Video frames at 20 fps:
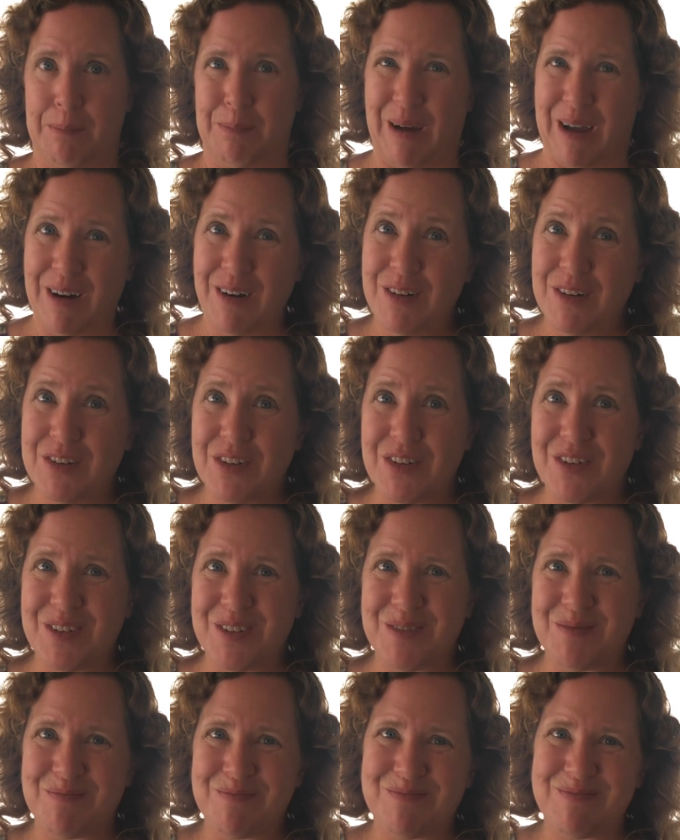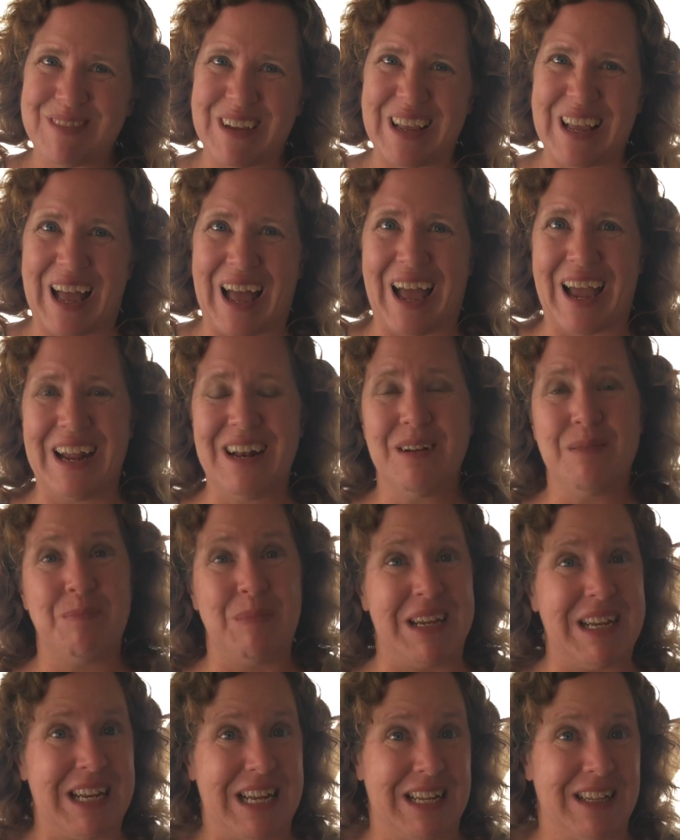Bars are kind of
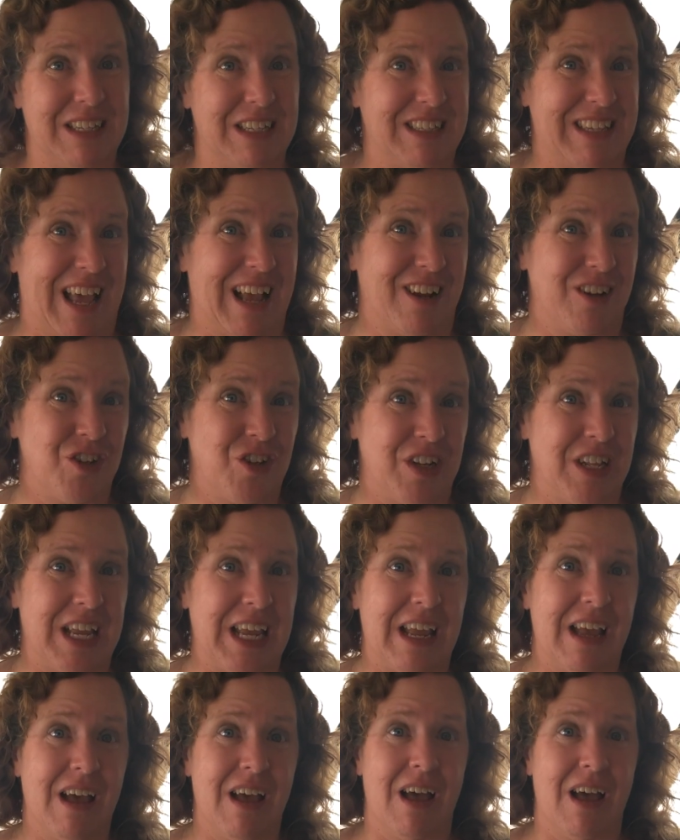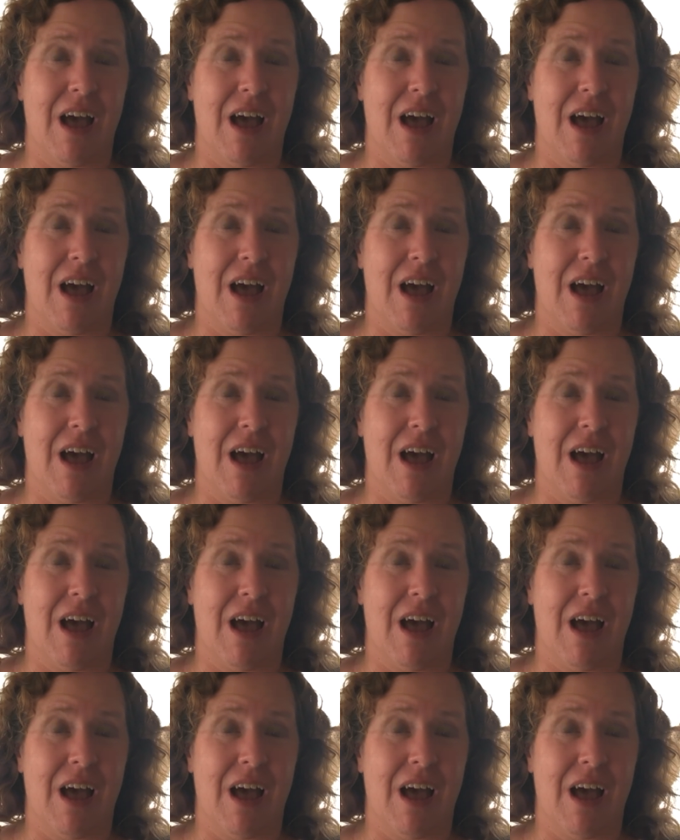meaningless, actually.